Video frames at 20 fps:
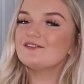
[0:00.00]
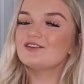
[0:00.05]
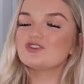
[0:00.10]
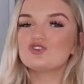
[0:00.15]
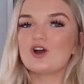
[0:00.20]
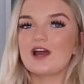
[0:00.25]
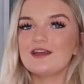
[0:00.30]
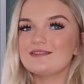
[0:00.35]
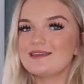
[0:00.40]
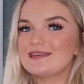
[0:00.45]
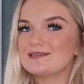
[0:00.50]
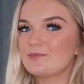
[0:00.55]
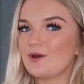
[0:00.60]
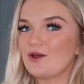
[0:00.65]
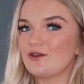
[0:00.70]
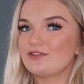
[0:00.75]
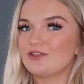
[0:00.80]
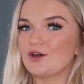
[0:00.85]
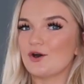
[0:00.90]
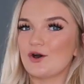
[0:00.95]
After trying these
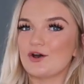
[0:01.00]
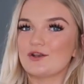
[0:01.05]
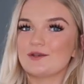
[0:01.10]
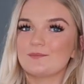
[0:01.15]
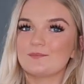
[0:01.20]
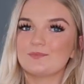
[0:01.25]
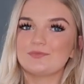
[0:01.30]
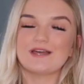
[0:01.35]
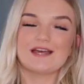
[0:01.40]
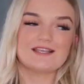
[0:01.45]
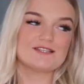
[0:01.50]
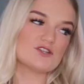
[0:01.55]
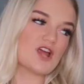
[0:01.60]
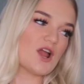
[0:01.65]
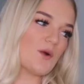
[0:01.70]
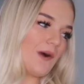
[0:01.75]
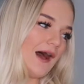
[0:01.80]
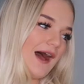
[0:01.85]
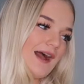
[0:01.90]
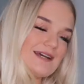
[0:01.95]
both on, there's
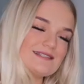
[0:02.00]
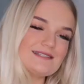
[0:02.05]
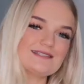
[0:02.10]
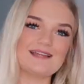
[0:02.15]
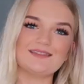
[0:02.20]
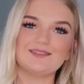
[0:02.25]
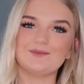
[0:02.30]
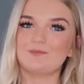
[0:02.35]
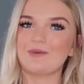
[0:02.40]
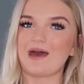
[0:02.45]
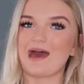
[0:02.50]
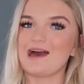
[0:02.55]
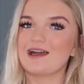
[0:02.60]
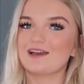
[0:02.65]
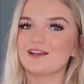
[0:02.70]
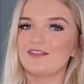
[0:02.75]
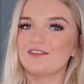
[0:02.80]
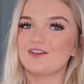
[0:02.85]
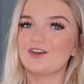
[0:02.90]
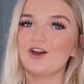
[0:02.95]
no way I can send them
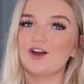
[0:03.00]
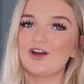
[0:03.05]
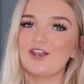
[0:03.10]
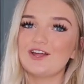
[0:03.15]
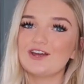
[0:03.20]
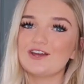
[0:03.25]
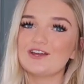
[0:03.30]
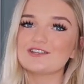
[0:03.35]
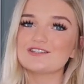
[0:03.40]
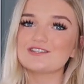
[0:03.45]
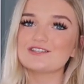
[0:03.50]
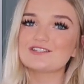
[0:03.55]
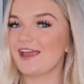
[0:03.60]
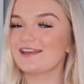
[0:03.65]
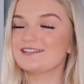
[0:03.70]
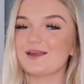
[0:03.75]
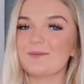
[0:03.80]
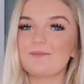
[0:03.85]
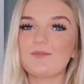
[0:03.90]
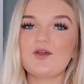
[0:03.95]
back, like the colours.
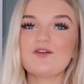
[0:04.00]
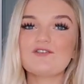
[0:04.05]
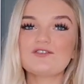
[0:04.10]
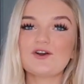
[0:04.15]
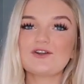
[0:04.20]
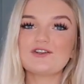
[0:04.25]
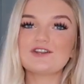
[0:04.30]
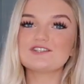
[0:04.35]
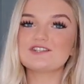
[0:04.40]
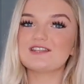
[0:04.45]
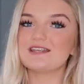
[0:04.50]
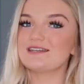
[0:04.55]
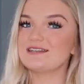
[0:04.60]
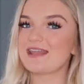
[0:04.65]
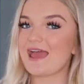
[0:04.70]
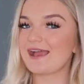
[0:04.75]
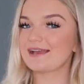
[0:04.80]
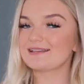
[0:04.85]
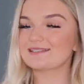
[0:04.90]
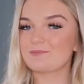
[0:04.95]
Okay, so moving on to the
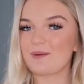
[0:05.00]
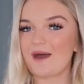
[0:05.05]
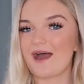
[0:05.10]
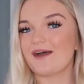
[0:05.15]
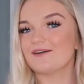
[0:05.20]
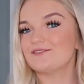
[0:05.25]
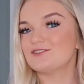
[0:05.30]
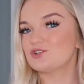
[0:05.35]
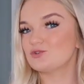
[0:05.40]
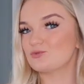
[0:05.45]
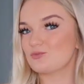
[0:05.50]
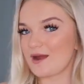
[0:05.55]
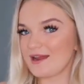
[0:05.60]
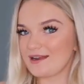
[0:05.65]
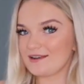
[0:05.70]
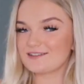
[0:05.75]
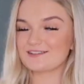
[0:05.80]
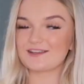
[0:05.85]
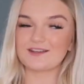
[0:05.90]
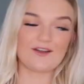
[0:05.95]
next pair of
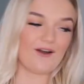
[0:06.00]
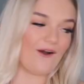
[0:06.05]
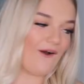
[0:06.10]
trainers I